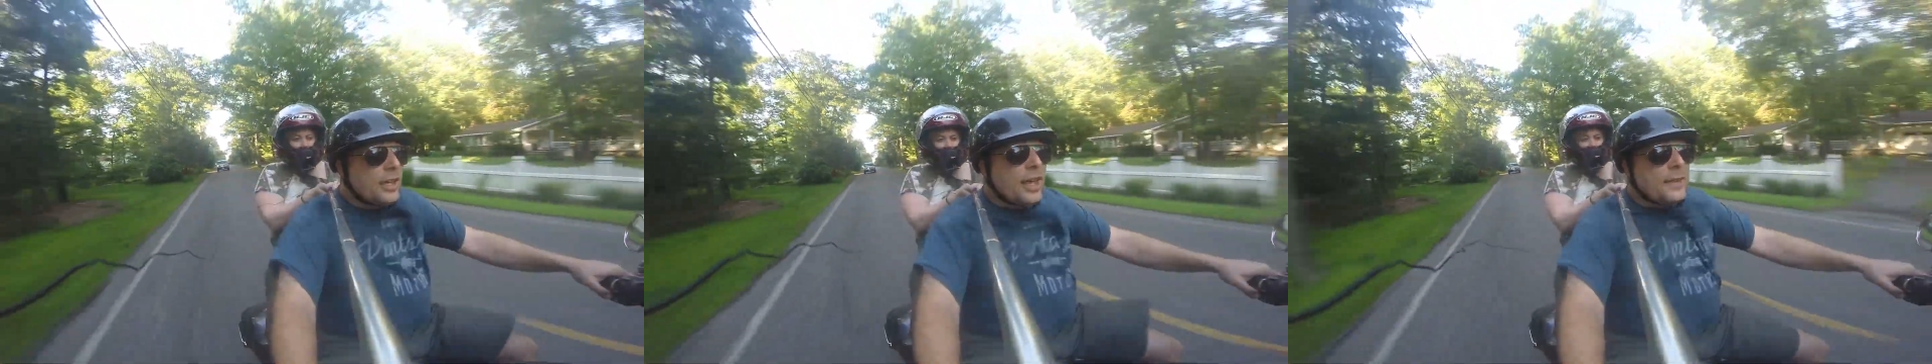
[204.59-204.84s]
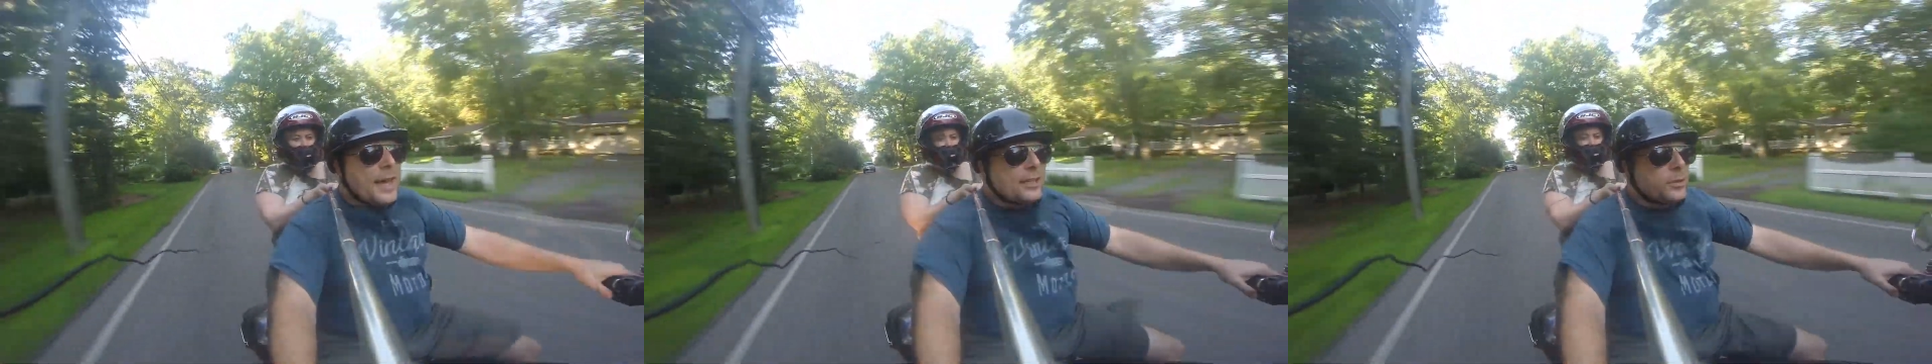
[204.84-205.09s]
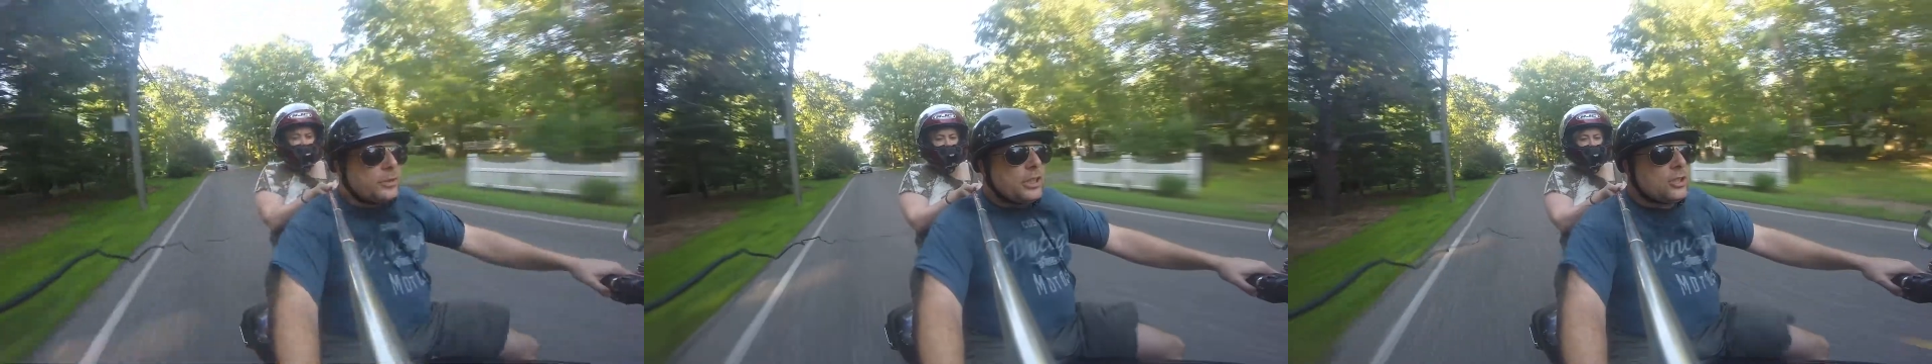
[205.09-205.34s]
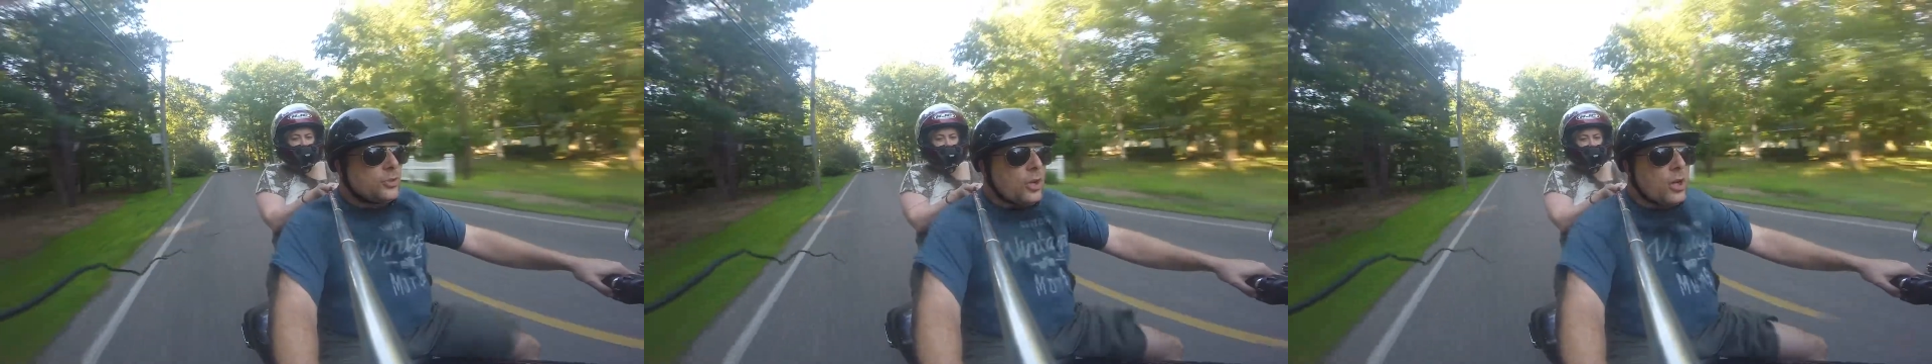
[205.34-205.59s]
and that's what
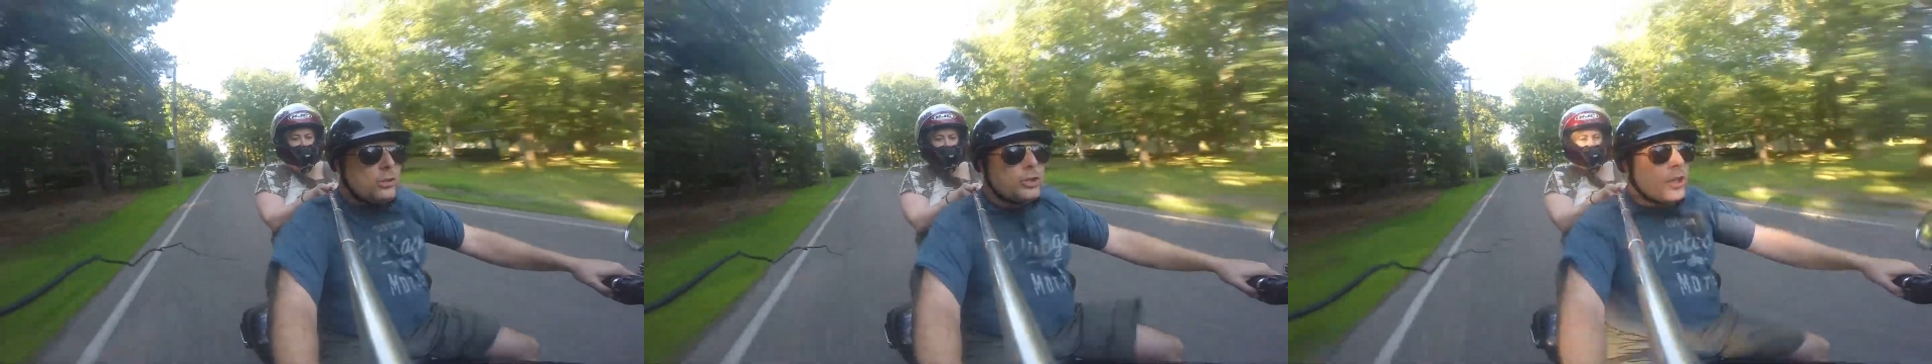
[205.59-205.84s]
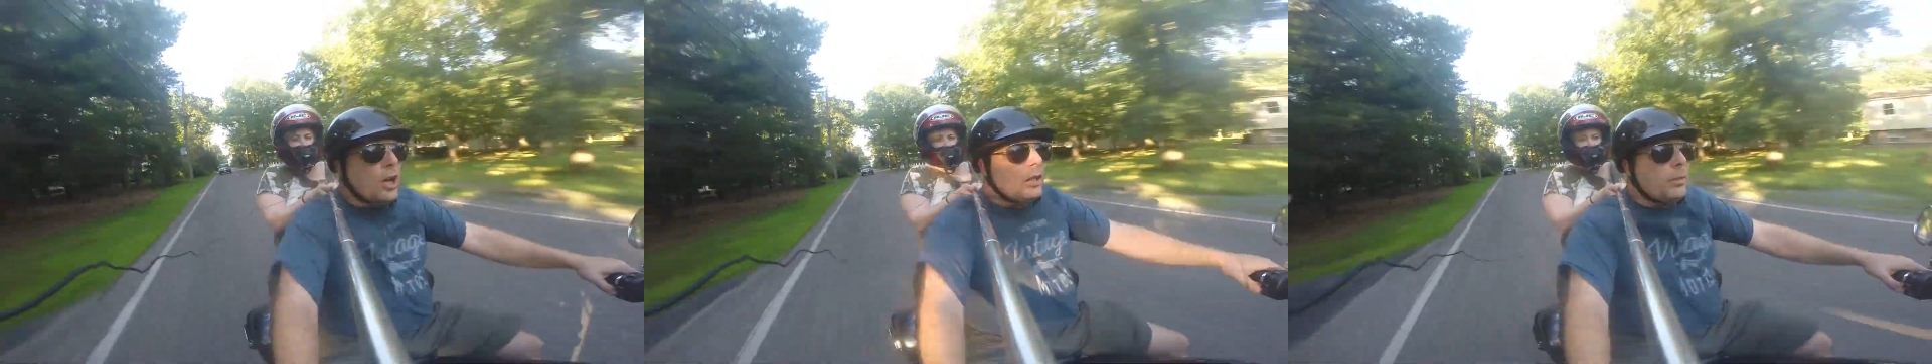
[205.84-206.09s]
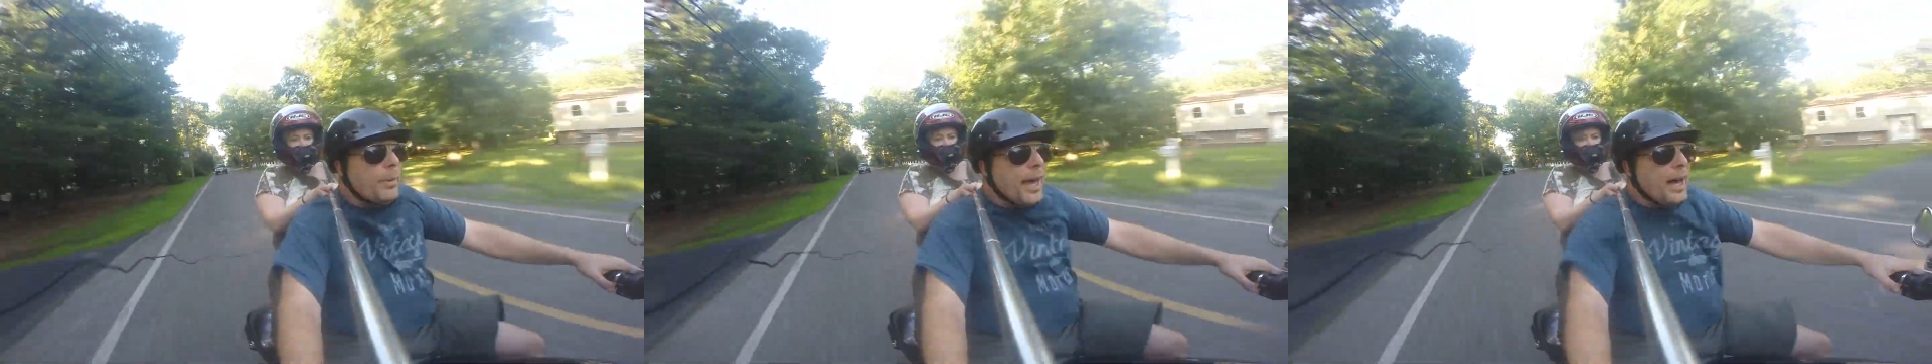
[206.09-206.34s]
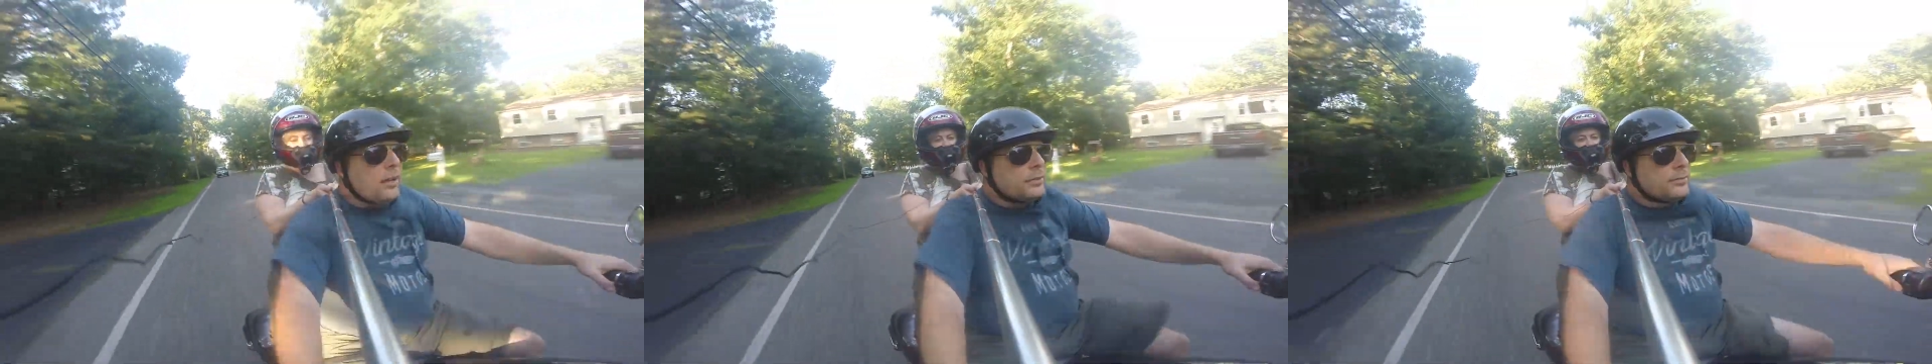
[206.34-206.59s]
these roads are all
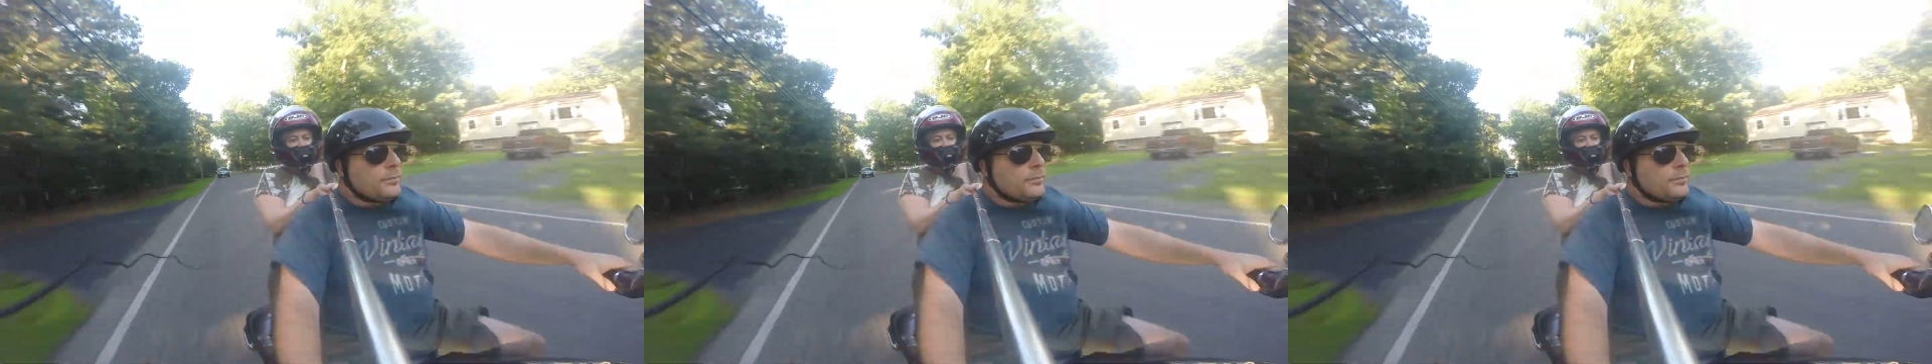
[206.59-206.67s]
about.